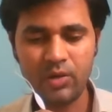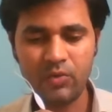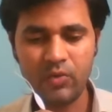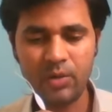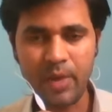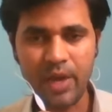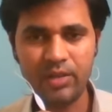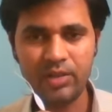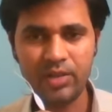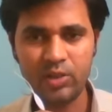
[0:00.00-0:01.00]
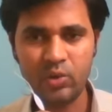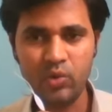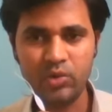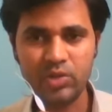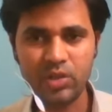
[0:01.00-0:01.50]
were migrated
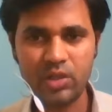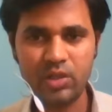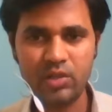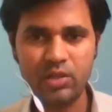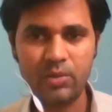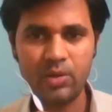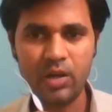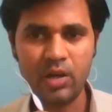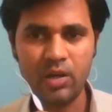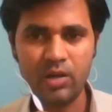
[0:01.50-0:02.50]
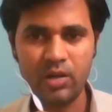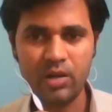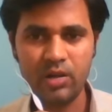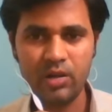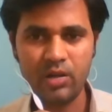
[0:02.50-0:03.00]
towards the
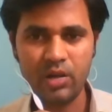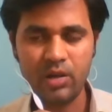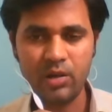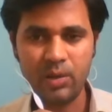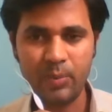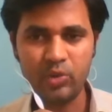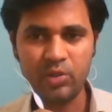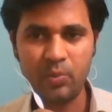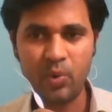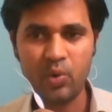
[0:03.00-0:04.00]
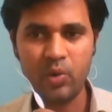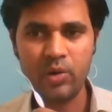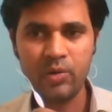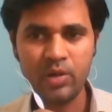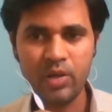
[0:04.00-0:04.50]
opposite pole
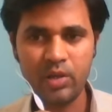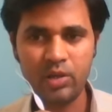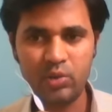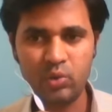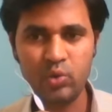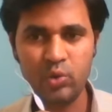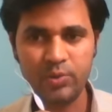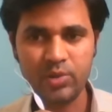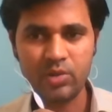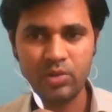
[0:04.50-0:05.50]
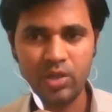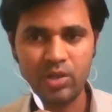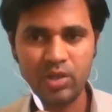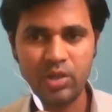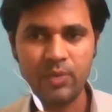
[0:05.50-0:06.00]
in the two groups, 3
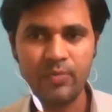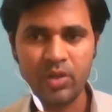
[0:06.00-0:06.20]
3.